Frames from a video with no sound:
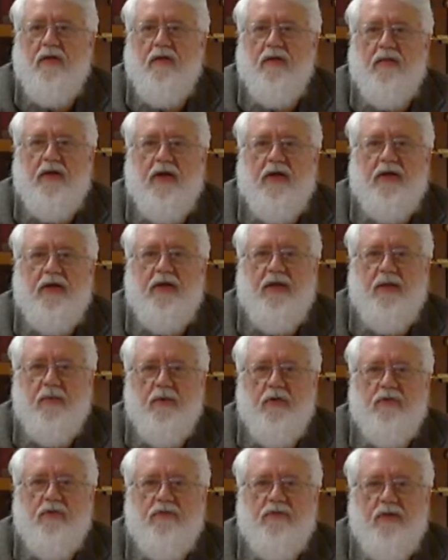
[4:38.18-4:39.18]
that
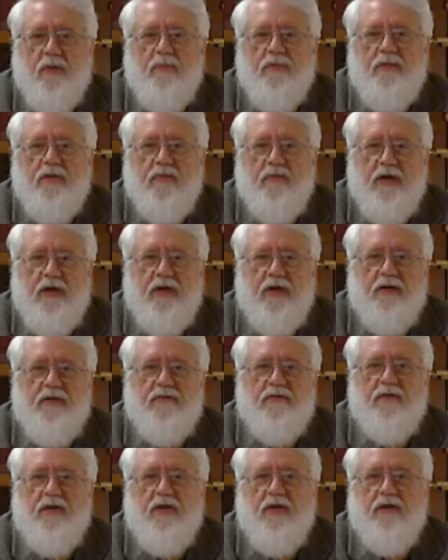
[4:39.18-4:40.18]
immigrants coming into the United
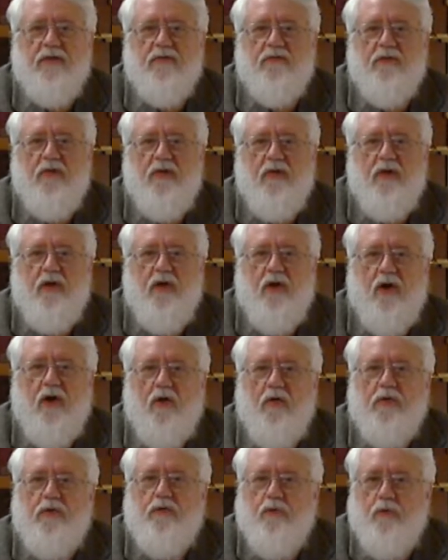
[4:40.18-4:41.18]
States
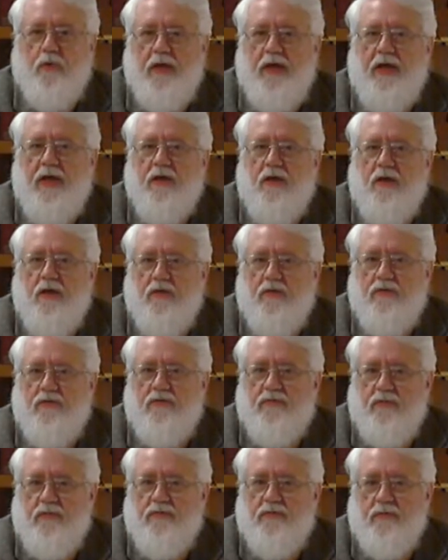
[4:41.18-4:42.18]
are a drain on the
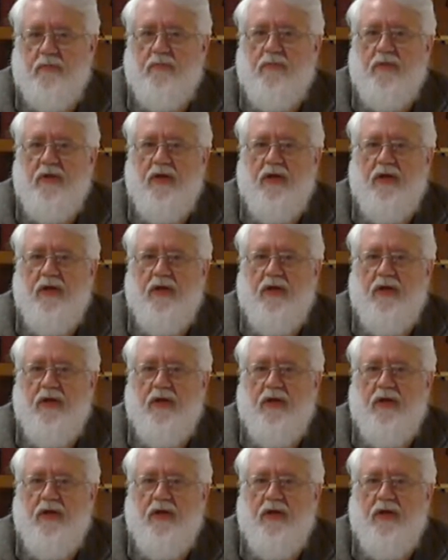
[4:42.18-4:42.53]
system.